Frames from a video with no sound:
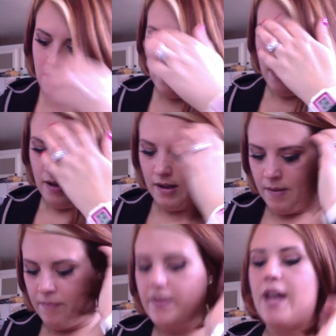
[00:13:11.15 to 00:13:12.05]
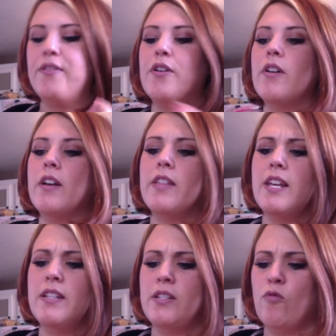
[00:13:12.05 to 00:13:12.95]
Then there are
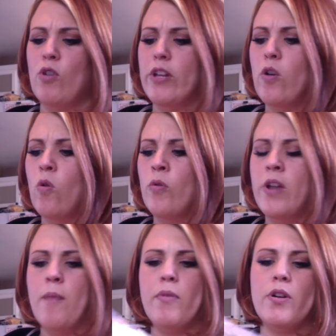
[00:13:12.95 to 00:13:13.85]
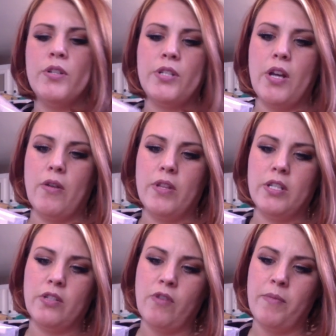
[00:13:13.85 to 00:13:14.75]
these really cool numbers. So this
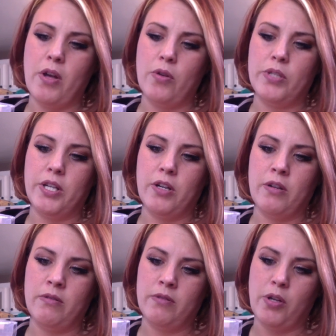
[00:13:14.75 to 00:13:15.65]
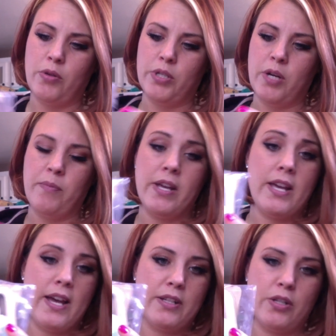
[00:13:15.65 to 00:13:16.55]
is from the Oh Dear Me
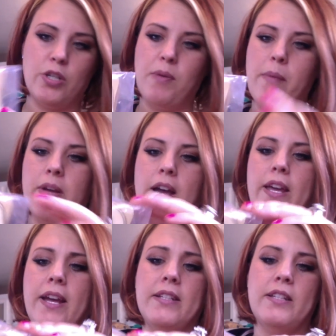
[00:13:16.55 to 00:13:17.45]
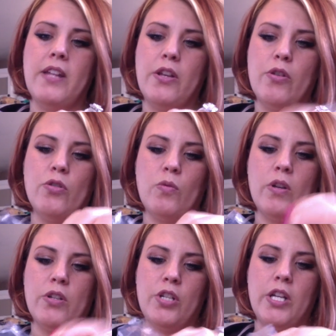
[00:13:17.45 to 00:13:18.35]
kit. So she probably got kits and then used
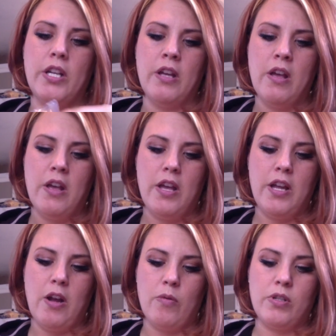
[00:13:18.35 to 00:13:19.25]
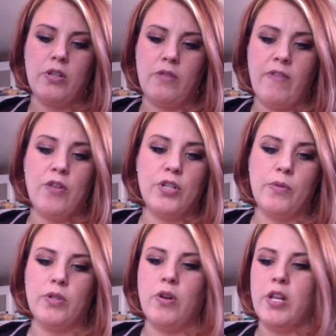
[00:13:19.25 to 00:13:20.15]
what she, felt she
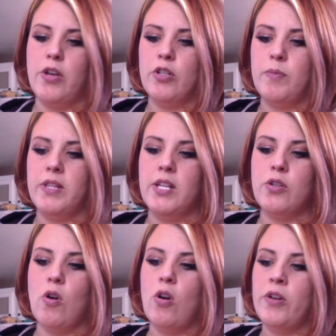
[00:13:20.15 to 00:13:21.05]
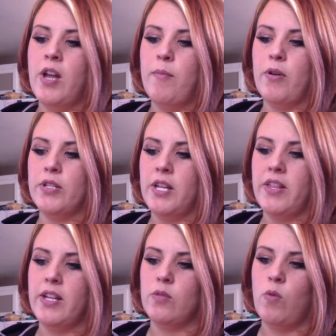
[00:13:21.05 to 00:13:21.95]
was going to use. But these are all numbers. I
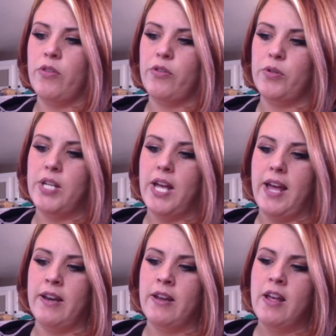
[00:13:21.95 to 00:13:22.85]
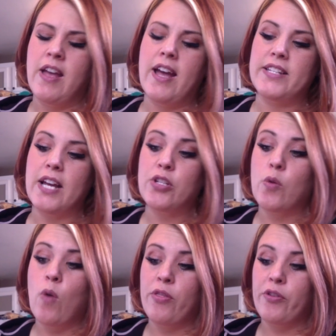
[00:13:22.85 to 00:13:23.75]
think it's 1 through 10. It's actually
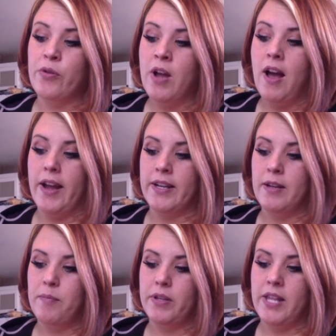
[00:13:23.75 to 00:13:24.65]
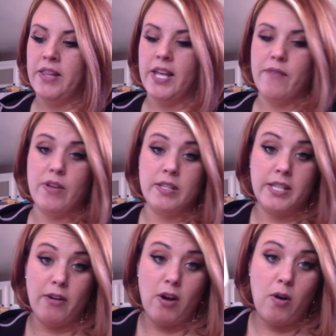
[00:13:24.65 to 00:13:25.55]
1 through 9, but then they give you a
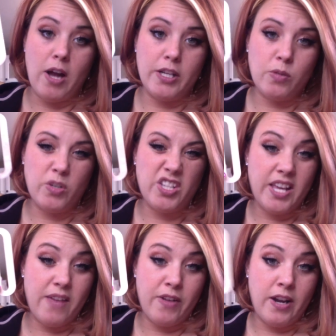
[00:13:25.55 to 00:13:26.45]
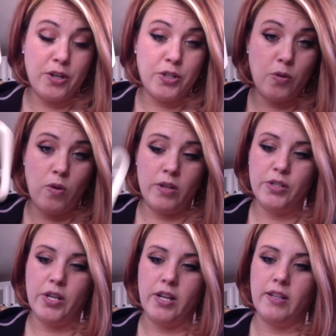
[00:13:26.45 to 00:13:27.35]
0. I just wish they gave you an extra 1
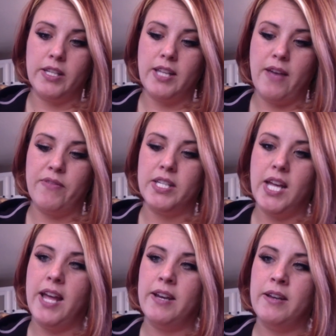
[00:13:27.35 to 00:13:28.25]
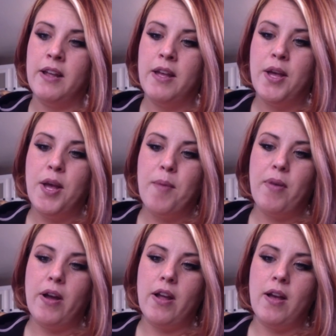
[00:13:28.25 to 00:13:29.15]
so you could at least have the 10.
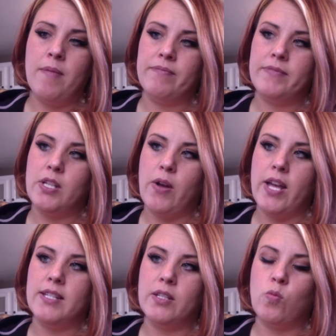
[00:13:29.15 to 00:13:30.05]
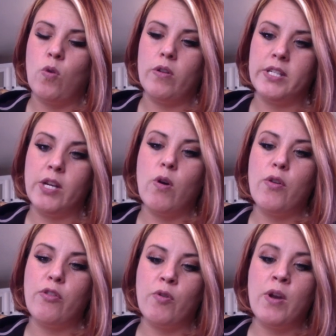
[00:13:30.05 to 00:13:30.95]
But so I guess it's 0
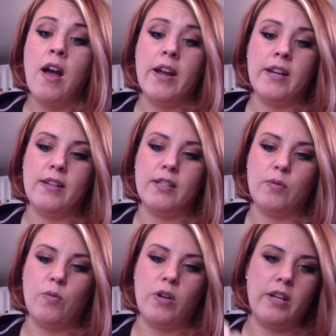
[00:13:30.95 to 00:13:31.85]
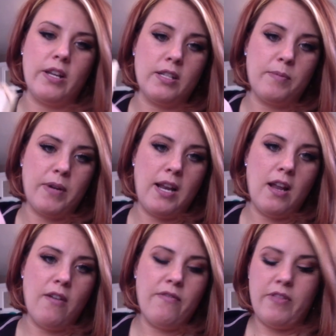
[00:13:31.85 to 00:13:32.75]
through 9 is what it is. But I
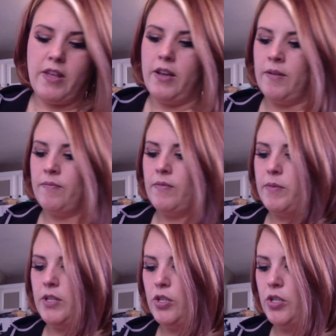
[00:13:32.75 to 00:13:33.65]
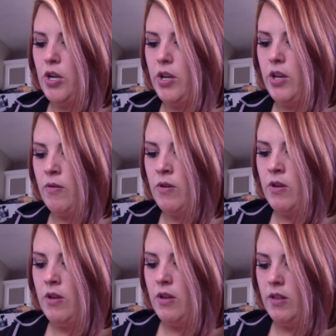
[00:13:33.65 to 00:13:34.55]
love let me just show you
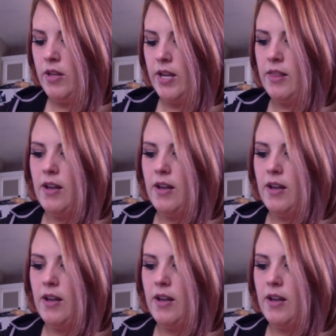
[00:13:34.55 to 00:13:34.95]
like the